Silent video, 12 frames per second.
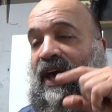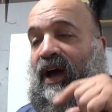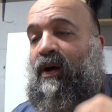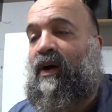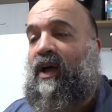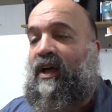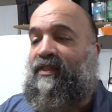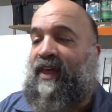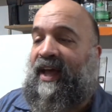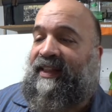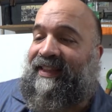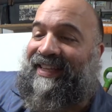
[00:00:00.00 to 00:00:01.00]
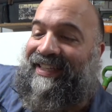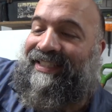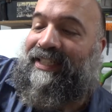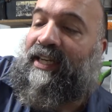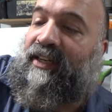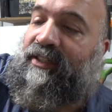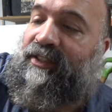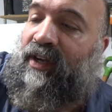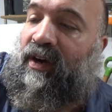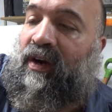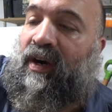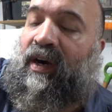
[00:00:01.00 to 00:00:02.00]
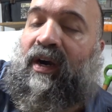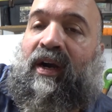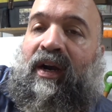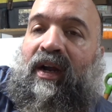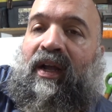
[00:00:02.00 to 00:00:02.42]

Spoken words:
out that these gears are.